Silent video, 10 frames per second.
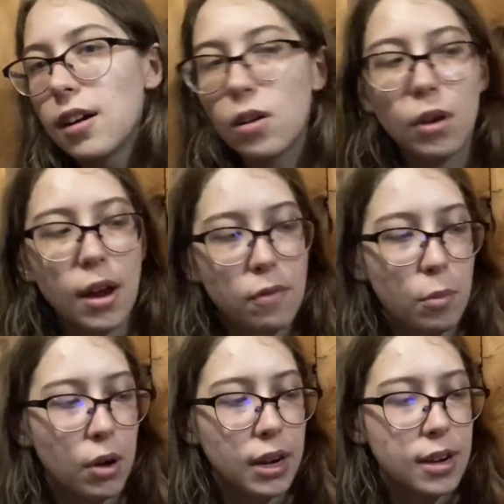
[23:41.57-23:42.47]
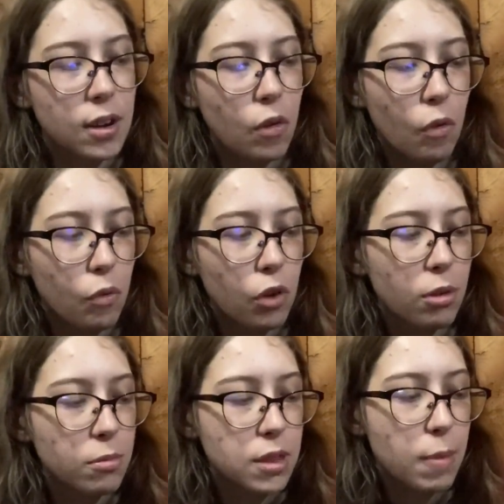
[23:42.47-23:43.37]
Okay, from what I can tell
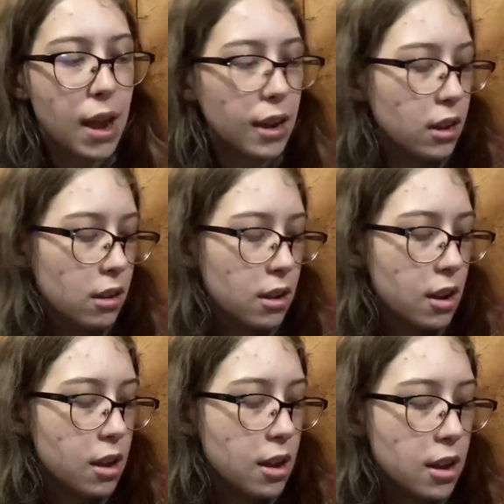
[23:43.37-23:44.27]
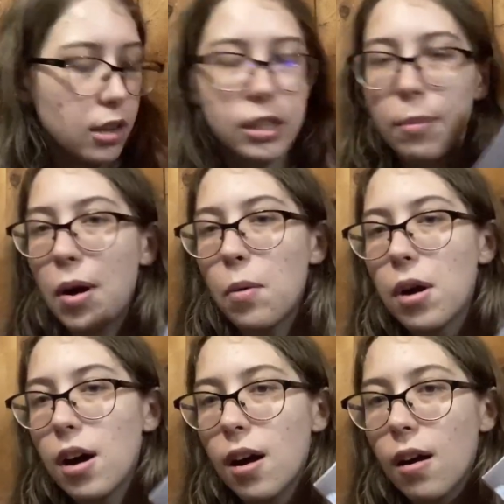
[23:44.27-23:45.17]
from the back, it is about
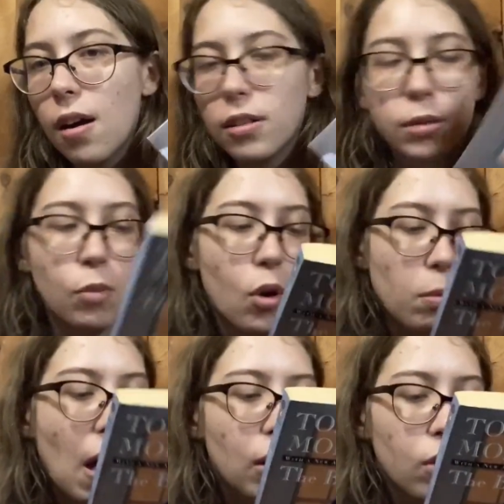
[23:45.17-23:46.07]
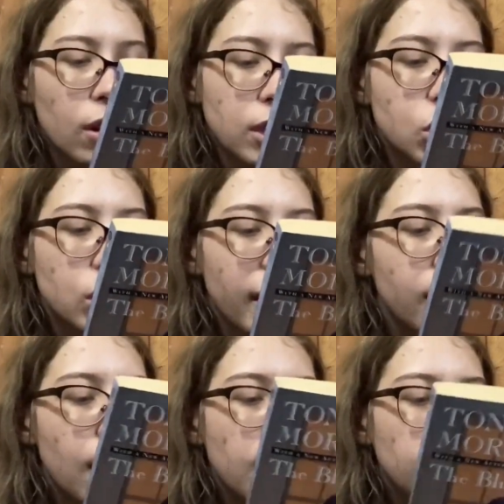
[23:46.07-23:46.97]
a small black girl. I think she's like
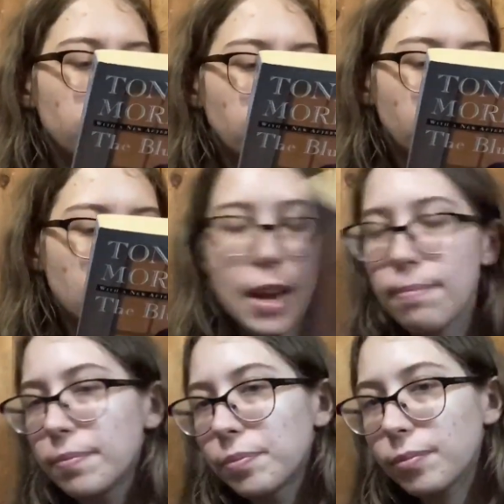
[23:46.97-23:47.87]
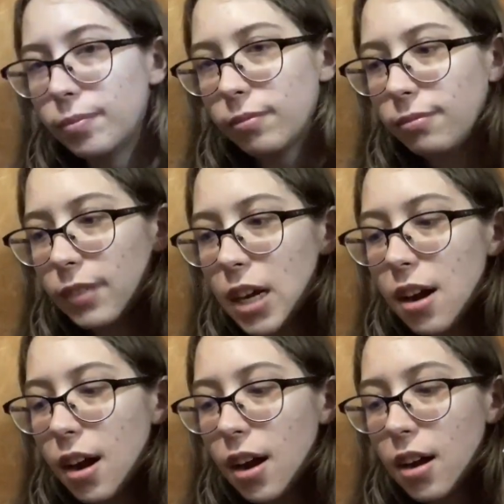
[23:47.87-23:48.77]
11. Yep.
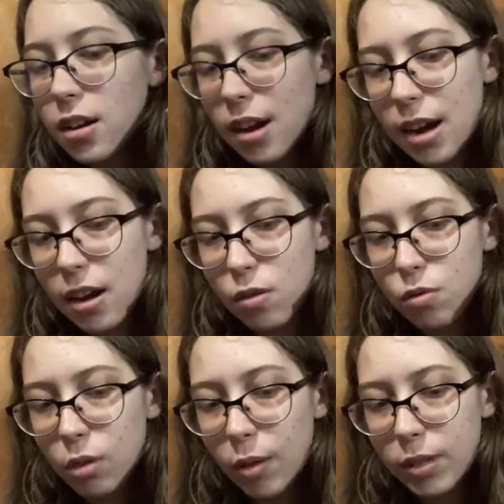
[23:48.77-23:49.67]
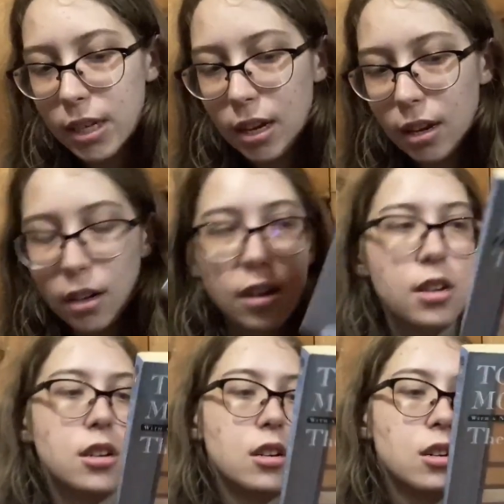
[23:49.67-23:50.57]
Who lives in
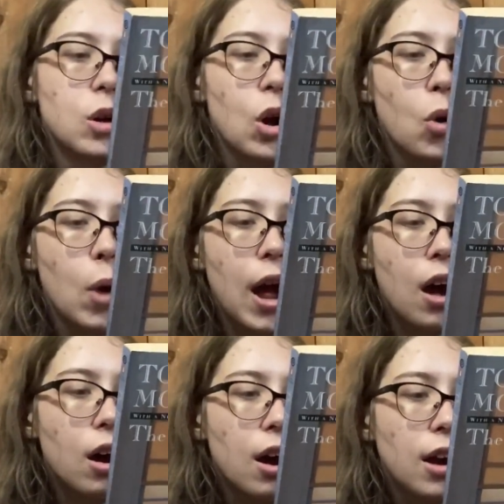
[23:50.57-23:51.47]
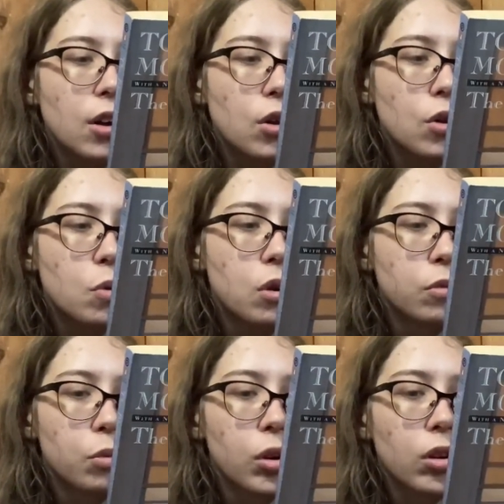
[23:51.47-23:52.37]
Ohio,
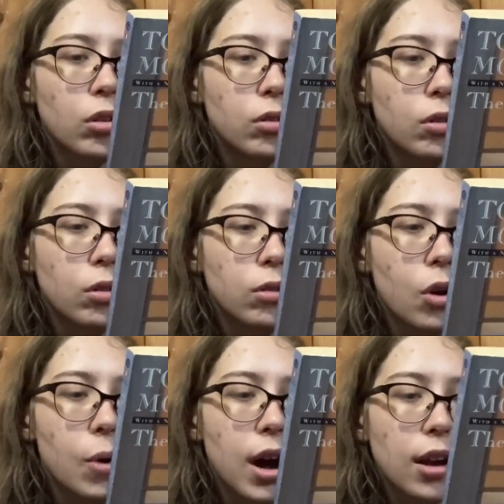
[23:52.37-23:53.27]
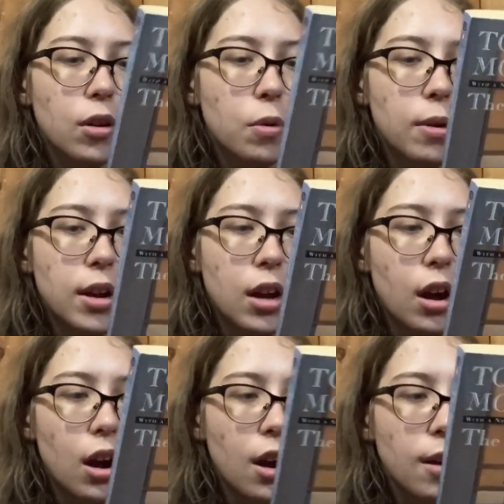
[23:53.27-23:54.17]
rural Ohio,
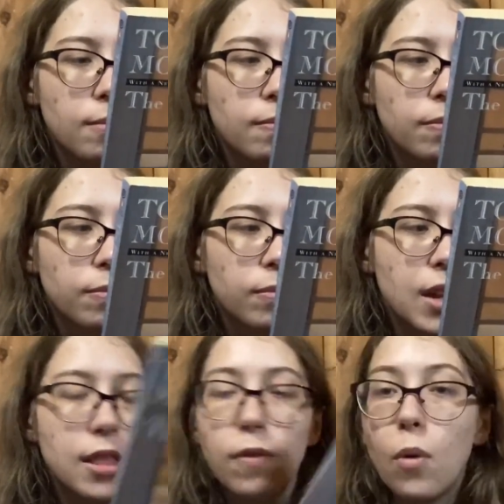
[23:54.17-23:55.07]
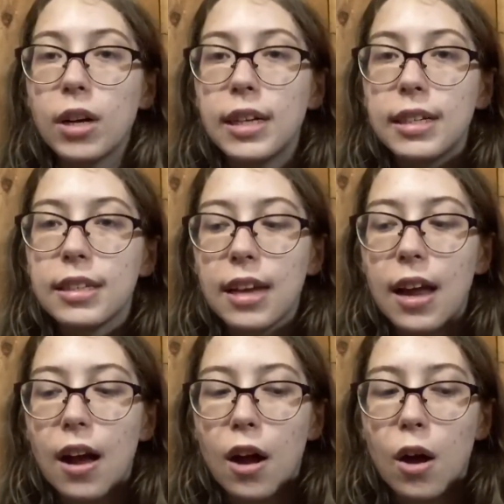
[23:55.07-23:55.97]
in the 40s,
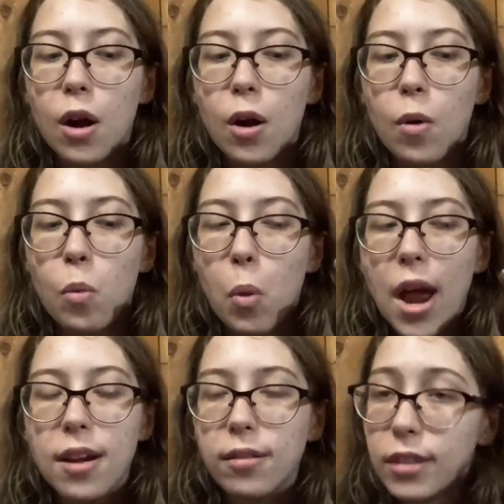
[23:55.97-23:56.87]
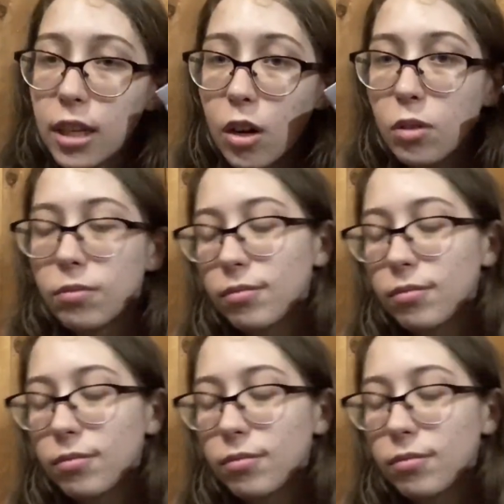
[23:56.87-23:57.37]
when, you know,